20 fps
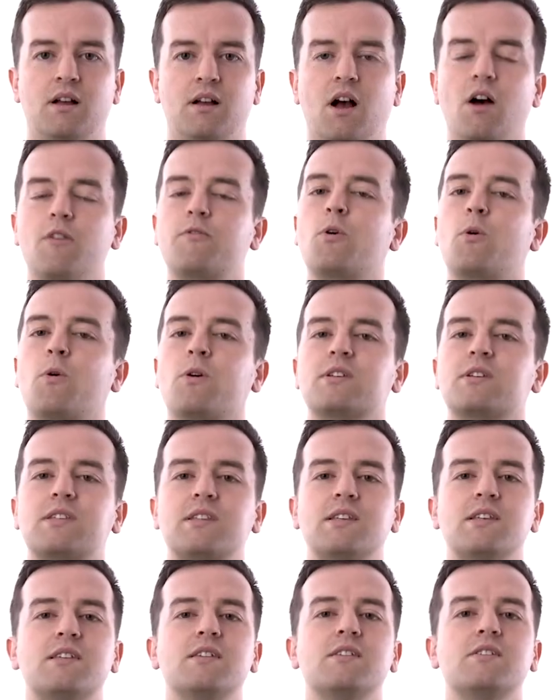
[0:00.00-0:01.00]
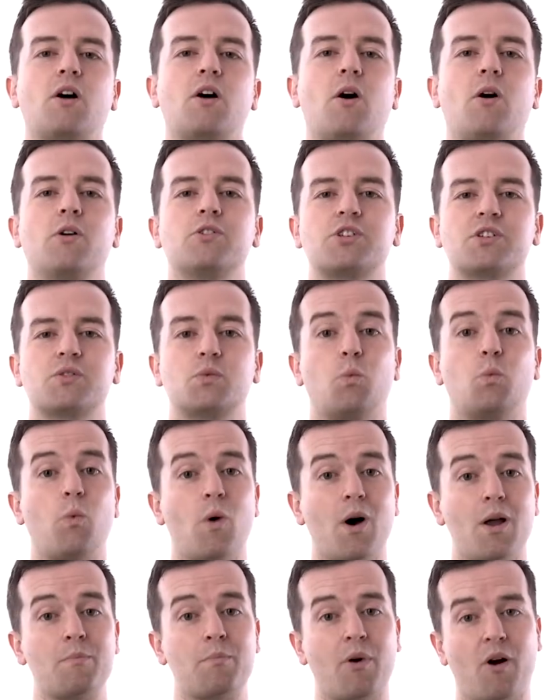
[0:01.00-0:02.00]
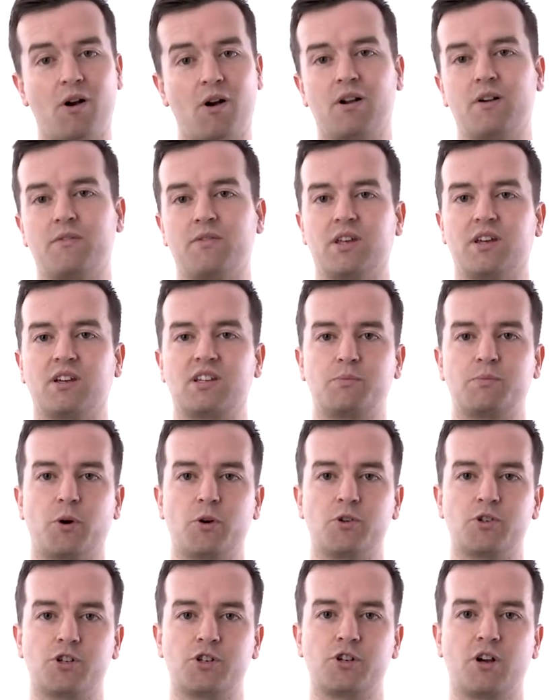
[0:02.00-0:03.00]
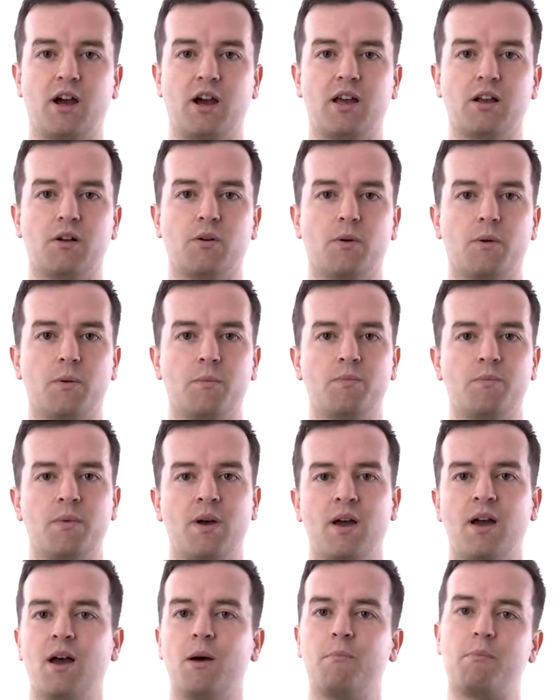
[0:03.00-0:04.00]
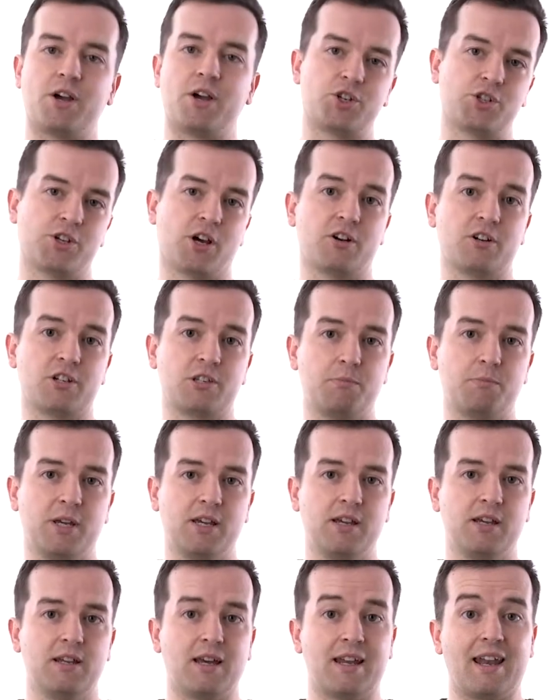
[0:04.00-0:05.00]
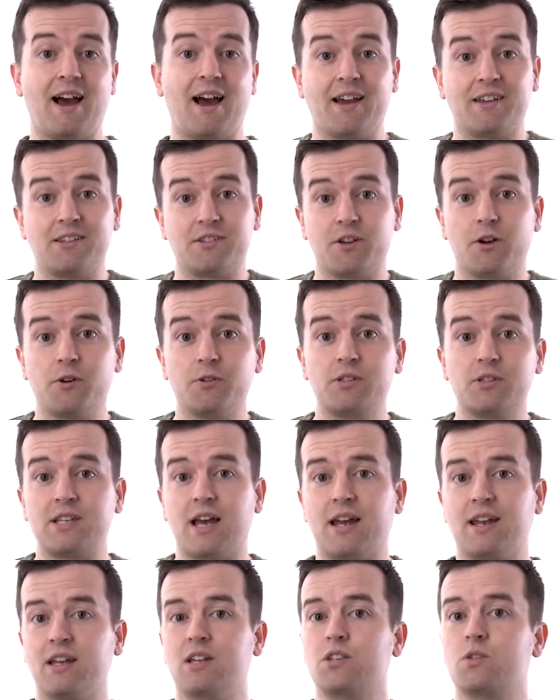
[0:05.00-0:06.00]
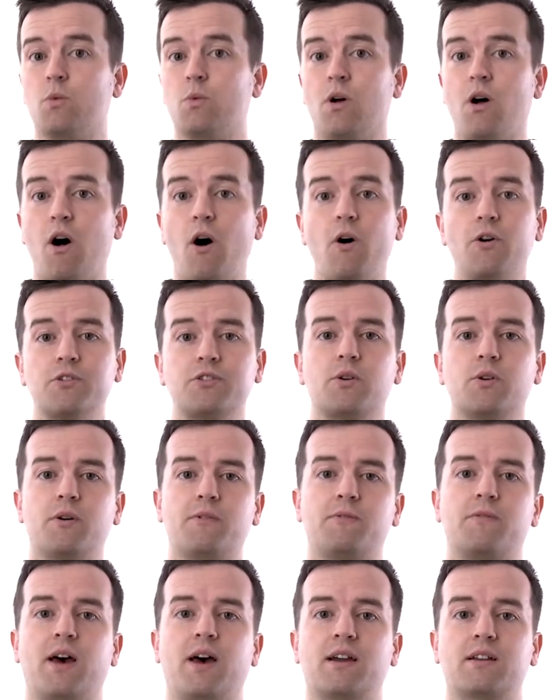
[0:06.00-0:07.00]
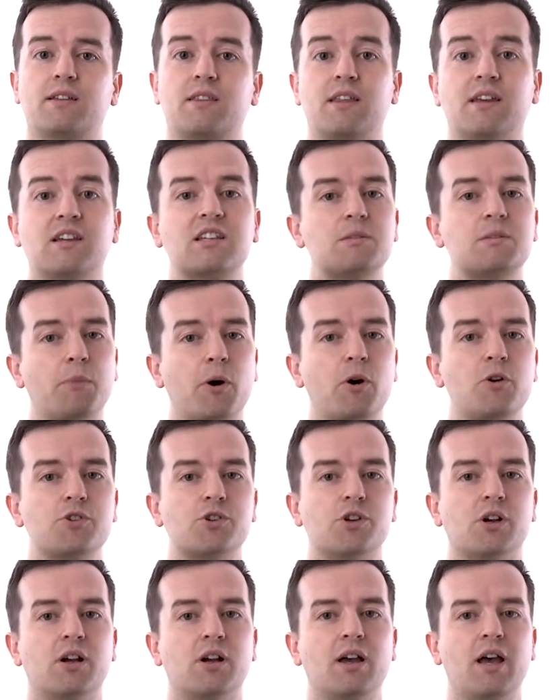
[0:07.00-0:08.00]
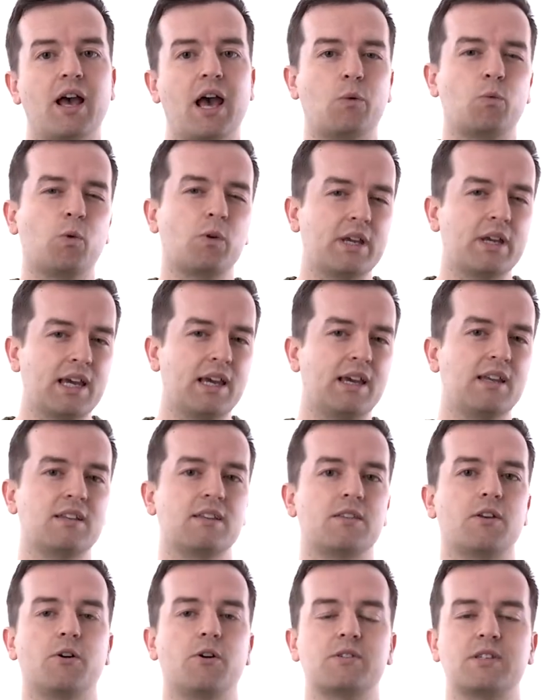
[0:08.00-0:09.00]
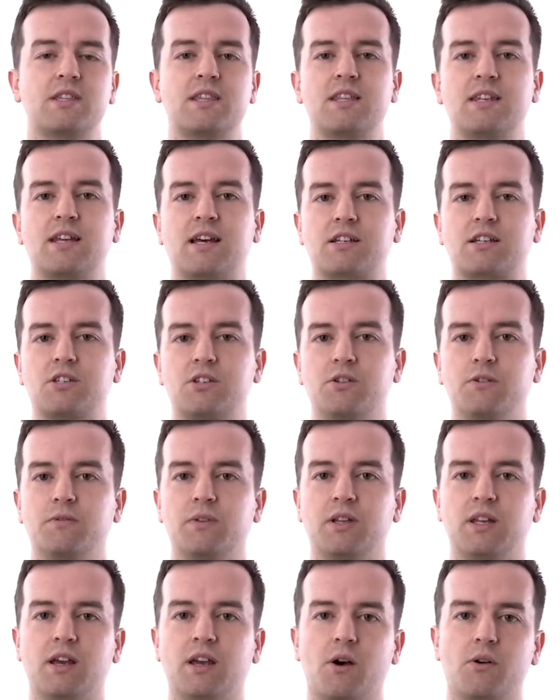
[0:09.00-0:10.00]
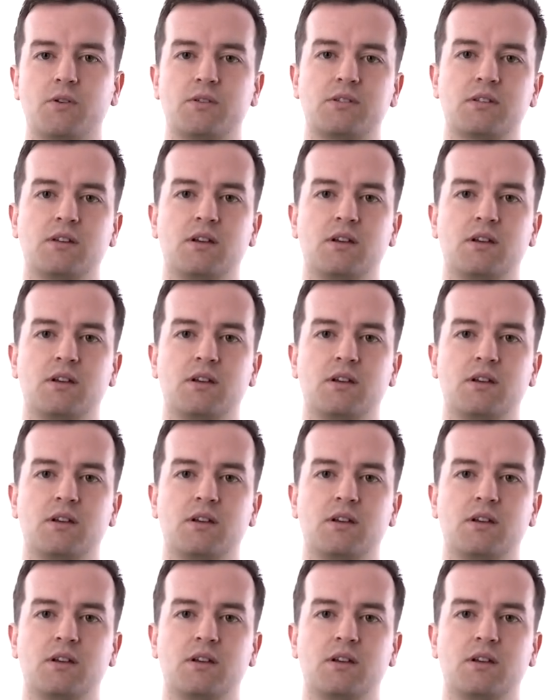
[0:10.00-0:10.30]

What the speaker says: Of course, this is all just one part of the exposure triangle. My shutter speed and ISO settings will also affect the exposure, and we'll get into those in the next 2 videos.